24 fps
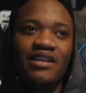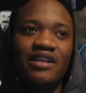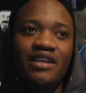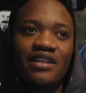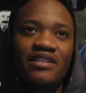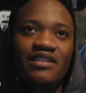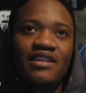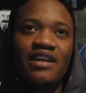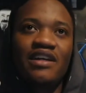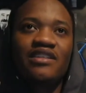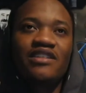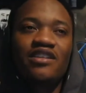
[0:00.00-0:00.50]

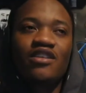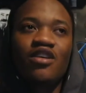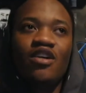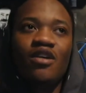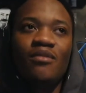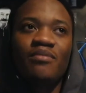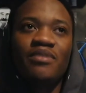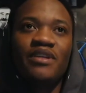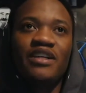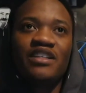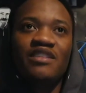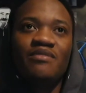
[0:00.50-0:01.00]
It's such a
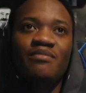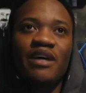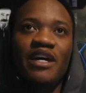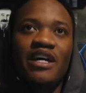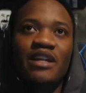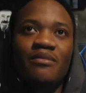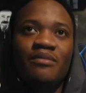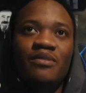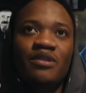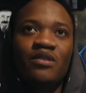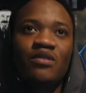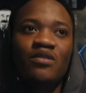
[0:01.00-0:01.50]
complex
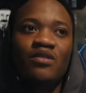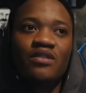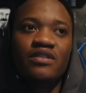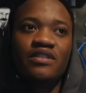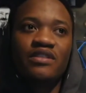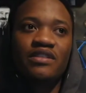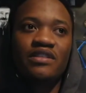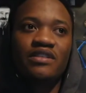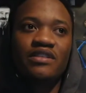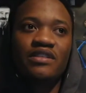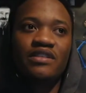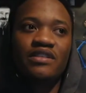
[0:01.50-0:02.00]
matter
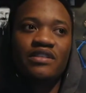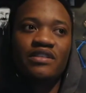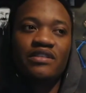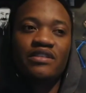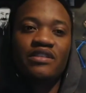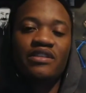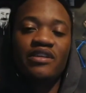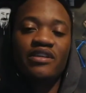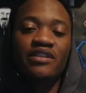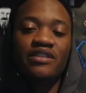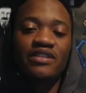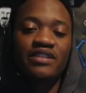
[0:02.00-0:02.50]
because
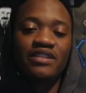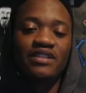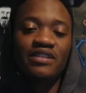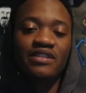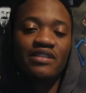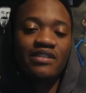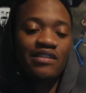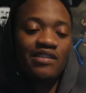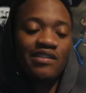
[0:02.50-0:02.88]
there's